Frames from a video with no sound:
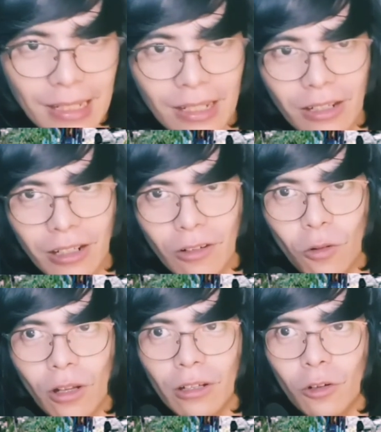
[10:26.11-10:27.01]
the
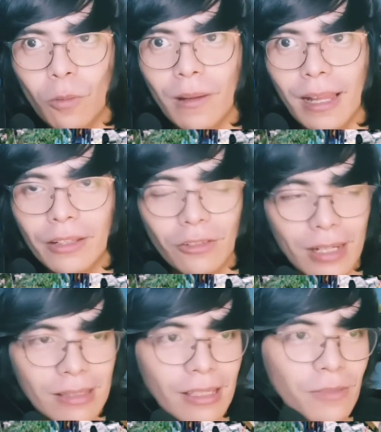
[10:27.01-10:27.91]
global health
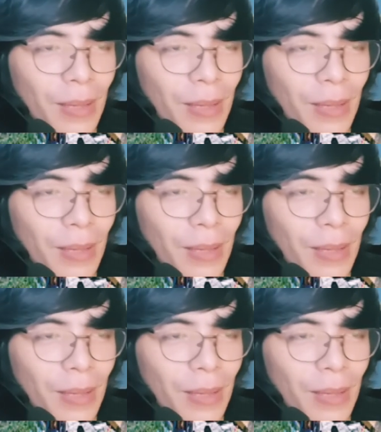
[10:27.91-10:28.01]
crisis,